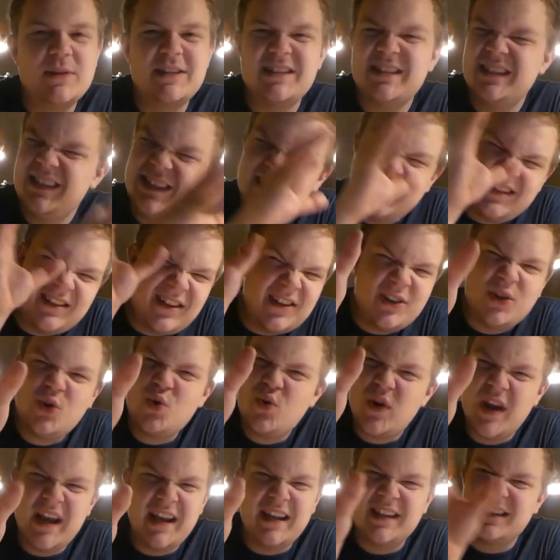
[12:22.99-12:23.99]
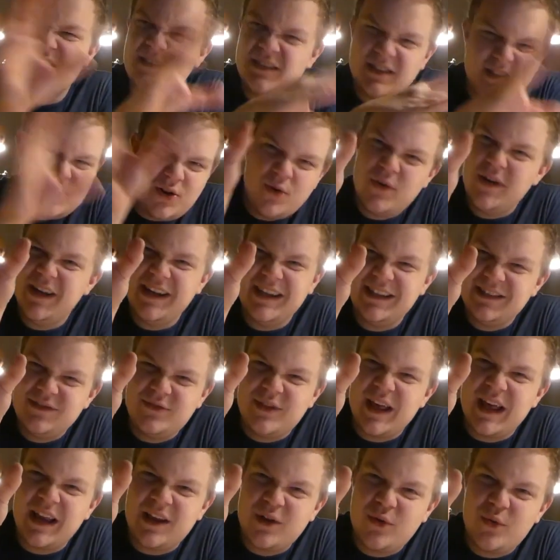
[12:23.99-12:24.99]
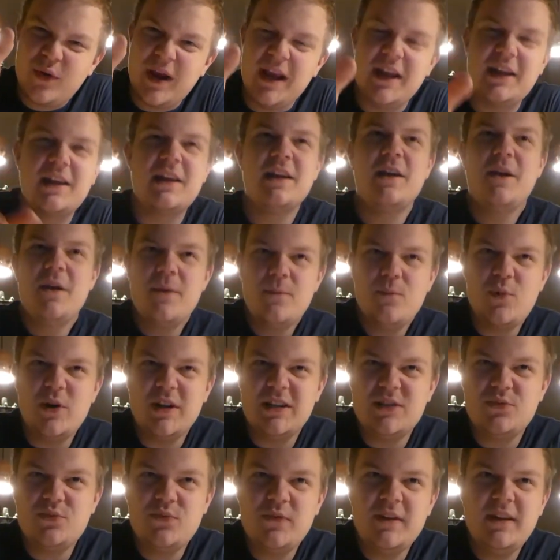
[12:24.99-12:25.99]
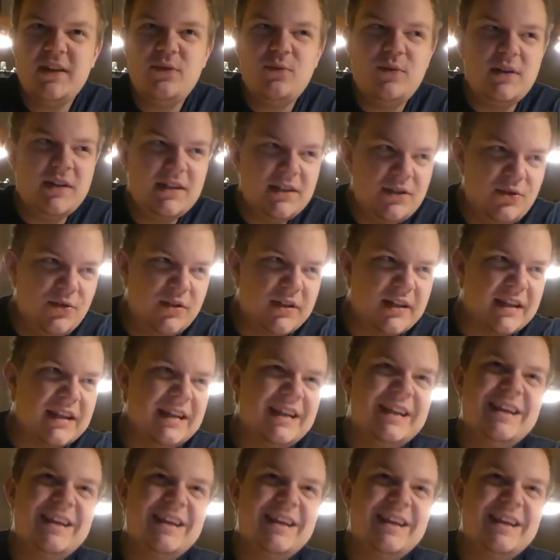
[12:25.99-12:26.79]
It's not great. It's not going into that great, but it's really, really good.